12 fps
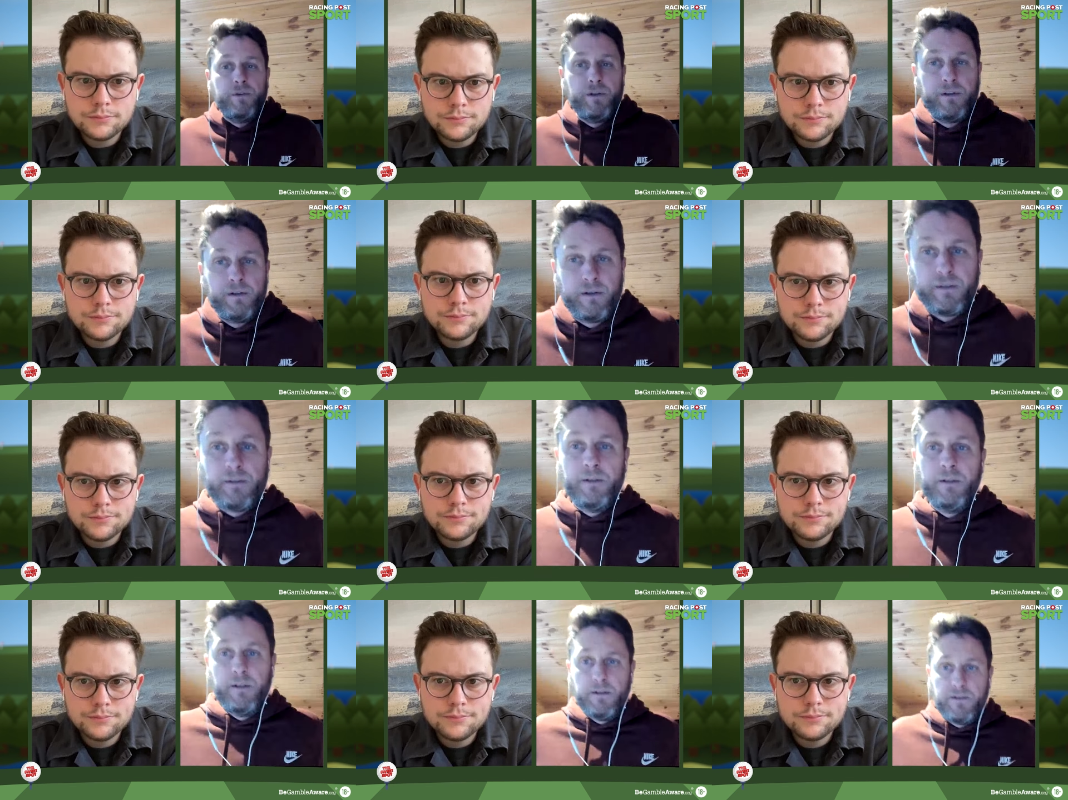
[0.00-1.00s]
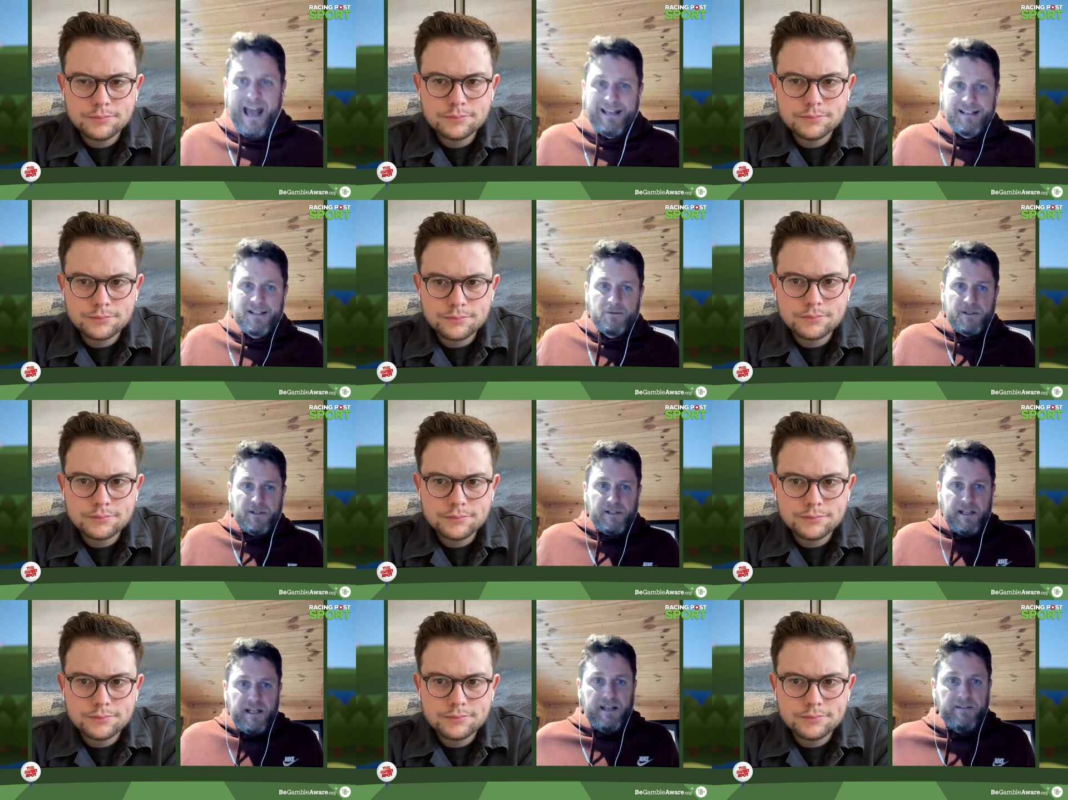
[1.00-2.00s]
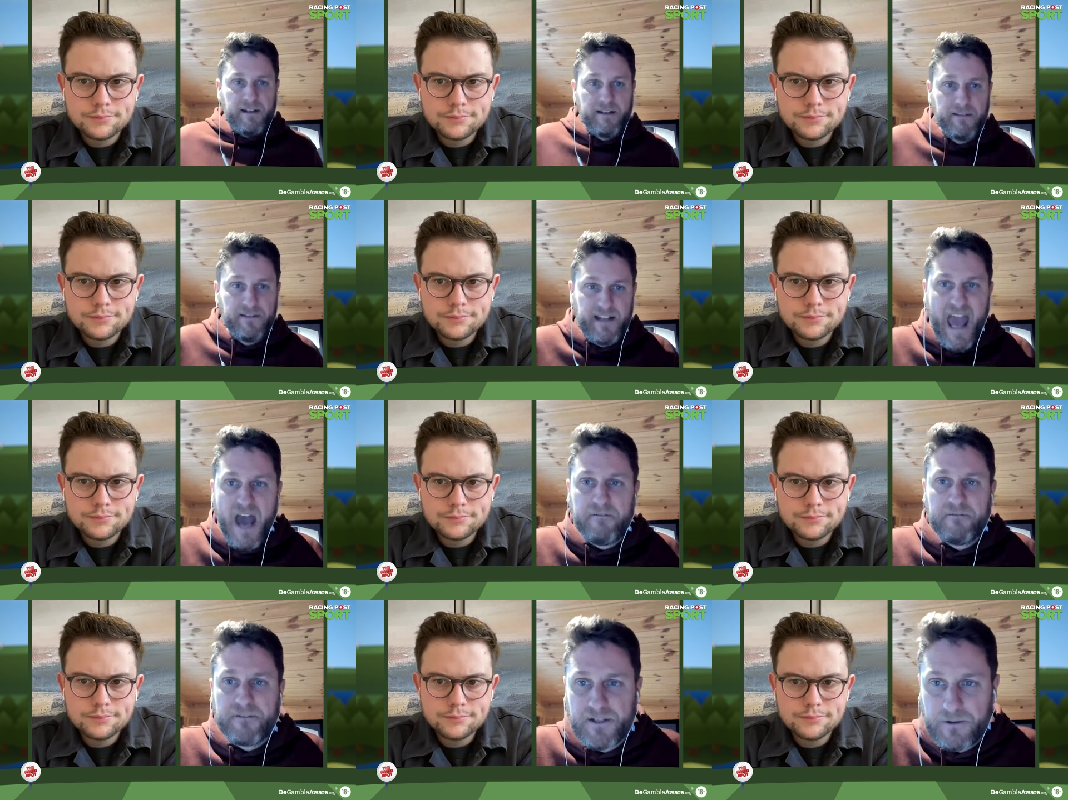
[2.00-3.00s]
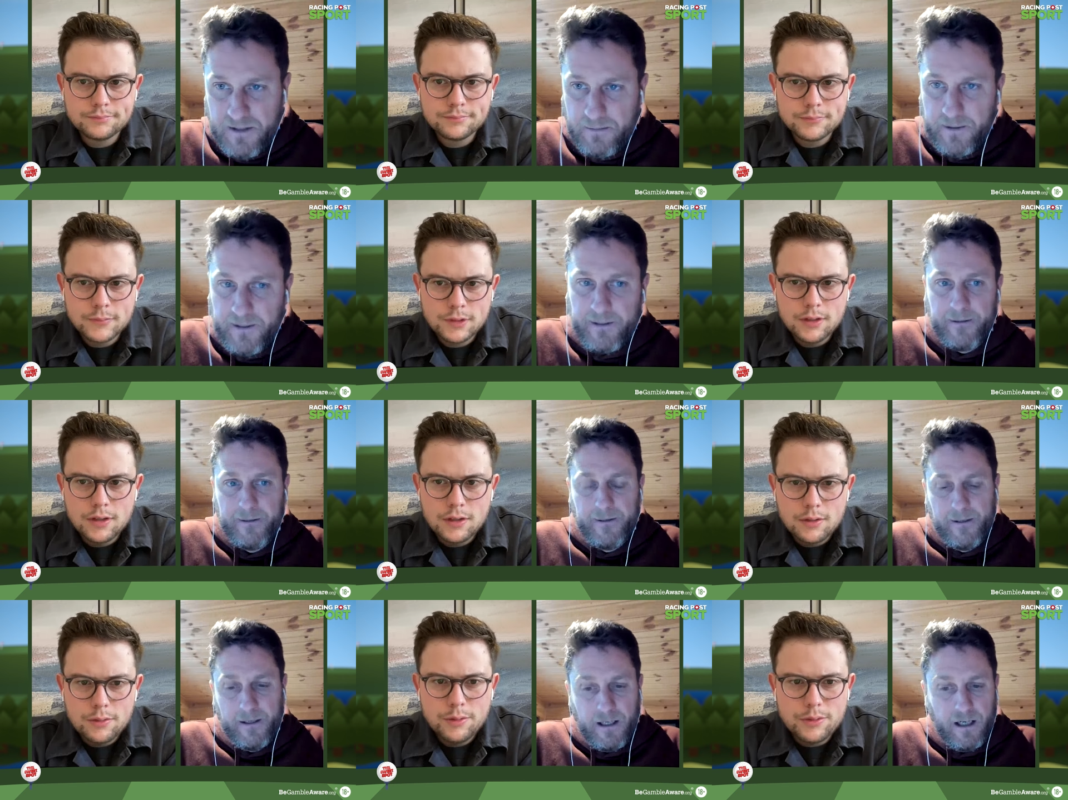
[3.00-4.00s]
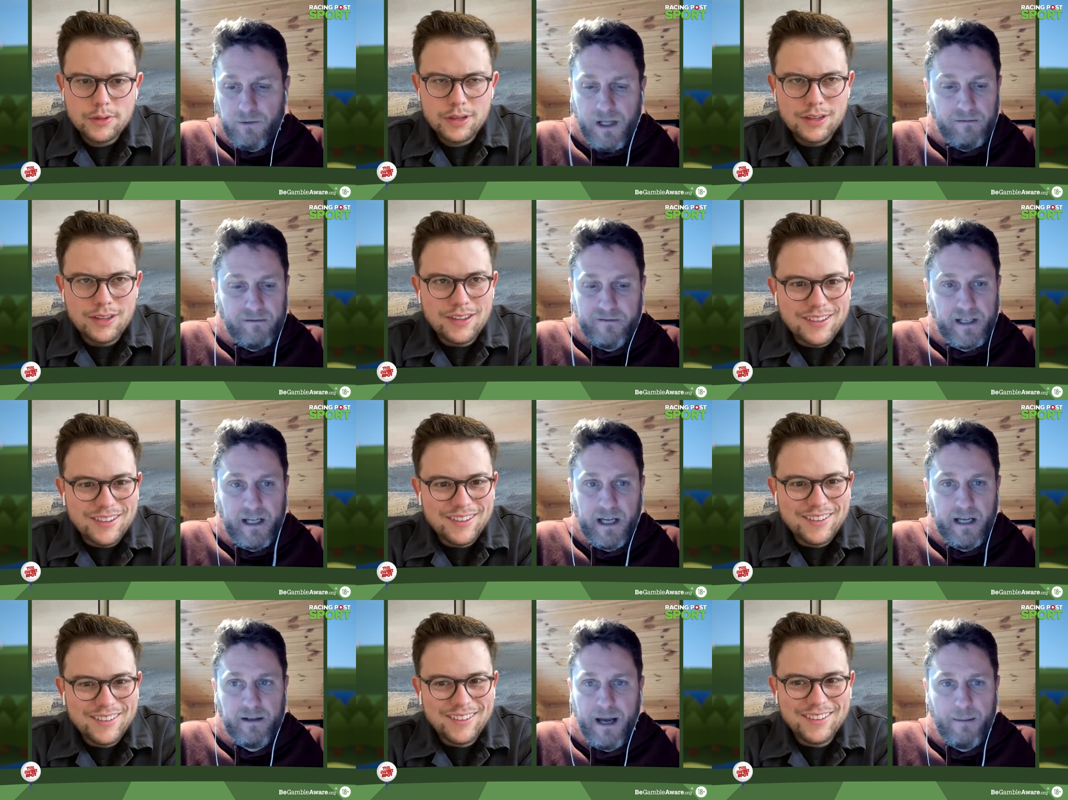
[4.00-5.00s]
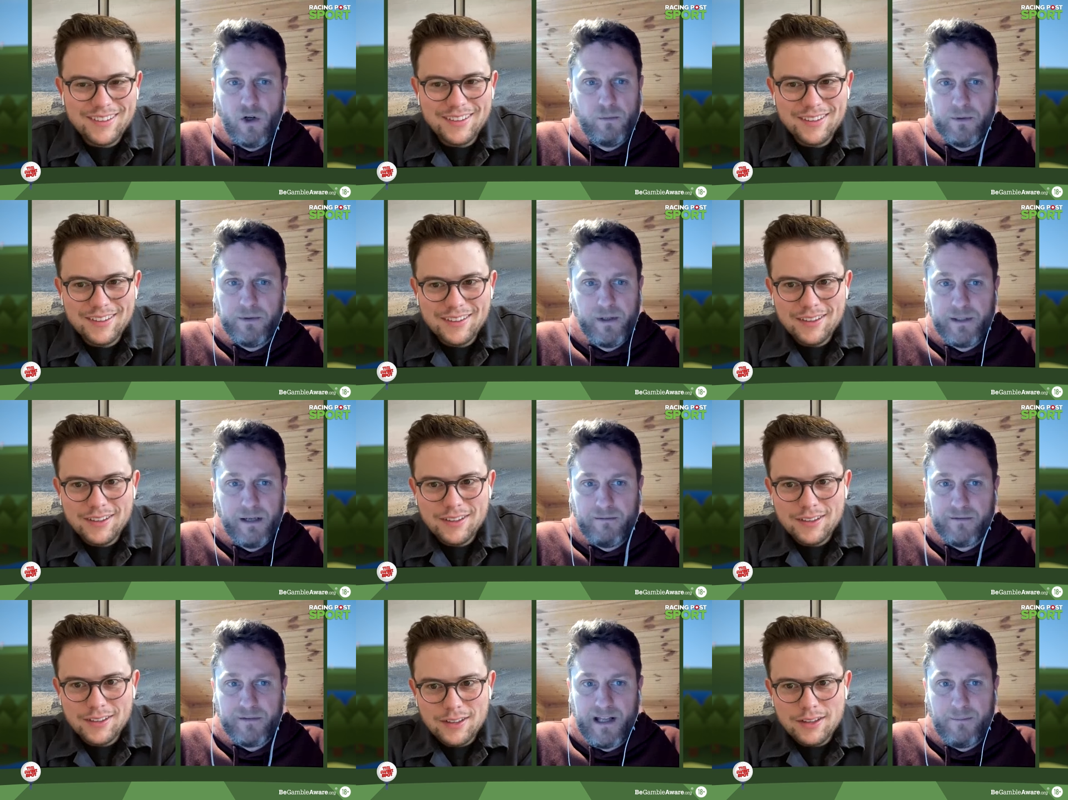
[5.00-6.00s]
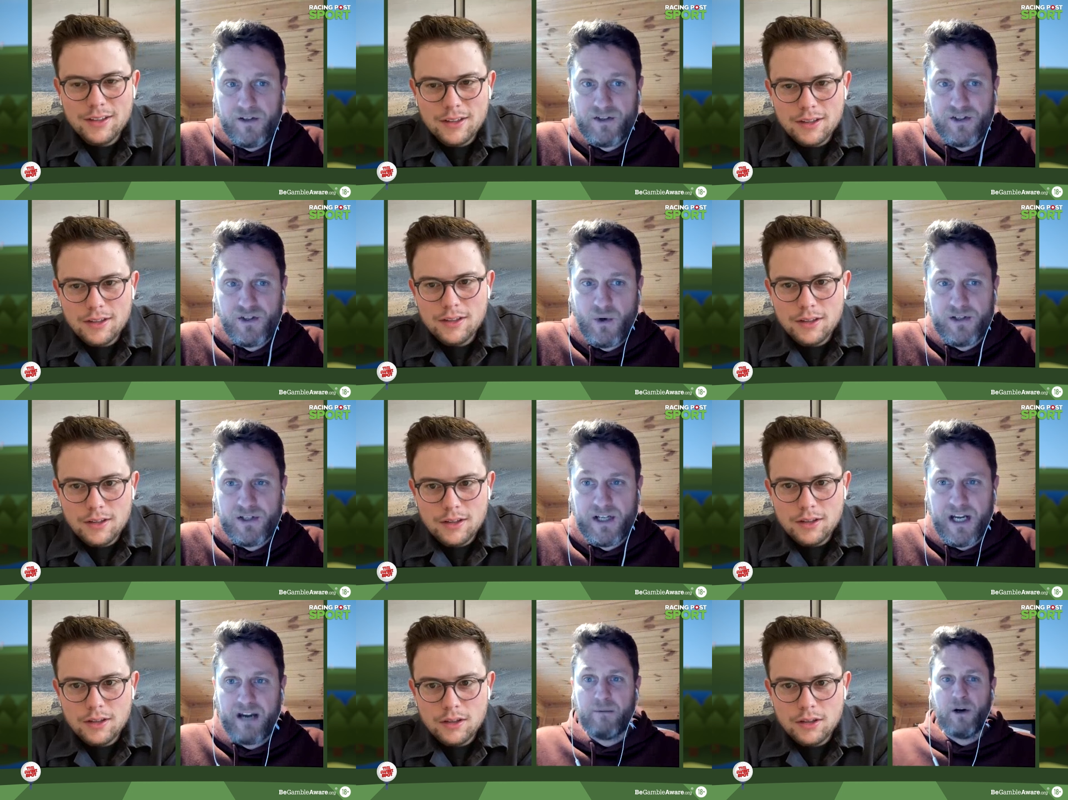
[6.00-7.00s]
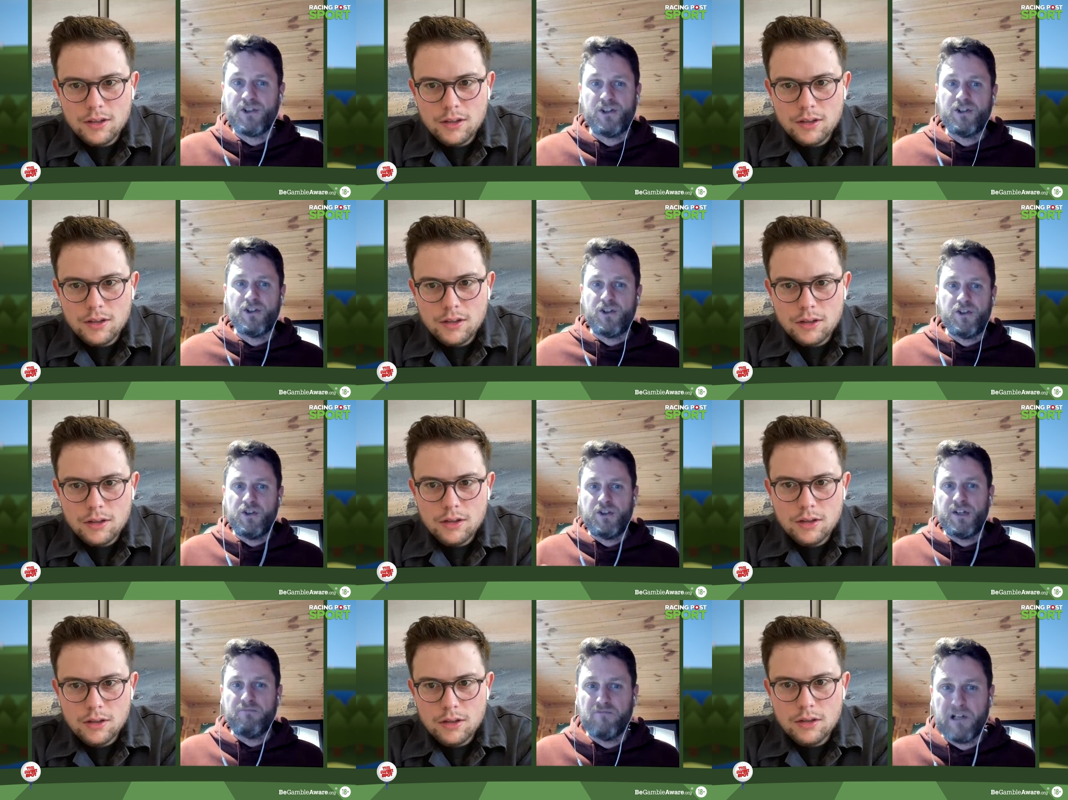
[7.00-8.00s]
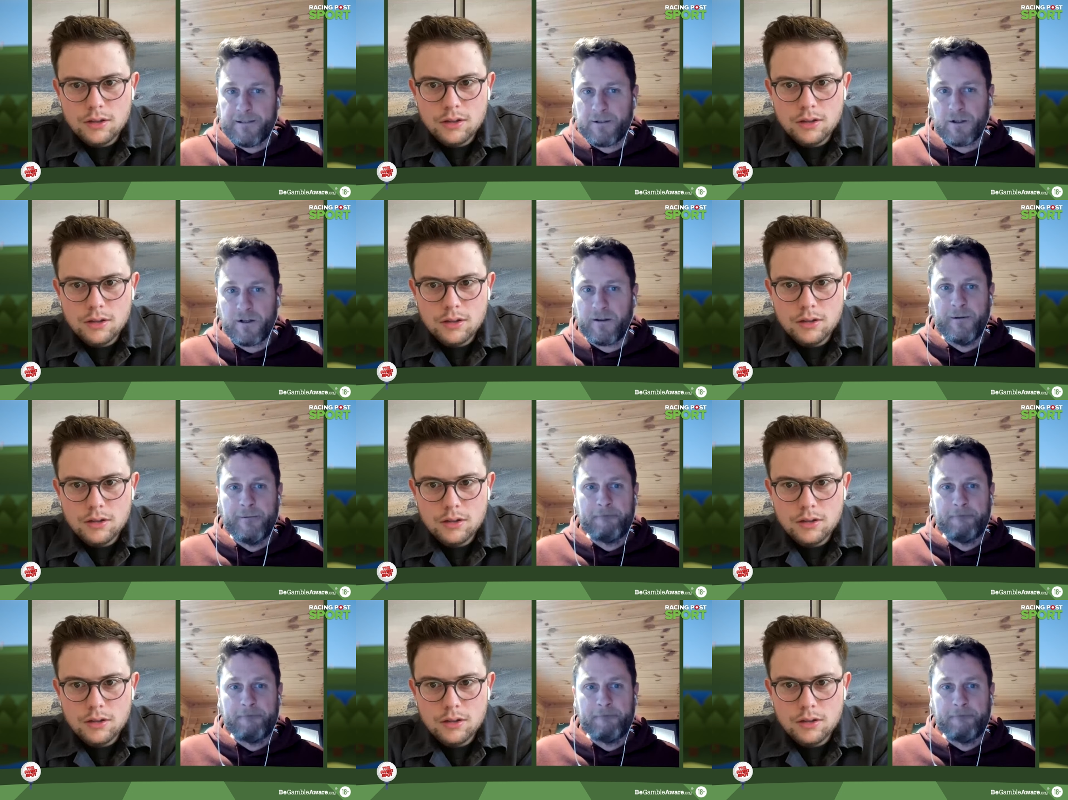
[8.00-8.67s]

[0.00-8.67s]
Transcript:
Speaker 1: mm. that the uh, the S was going to hit the the F, so to speak. Uh, I'll never forget that moment. I'll never forget that moment. It's quite a scary moment because you, you, you didn't really sort of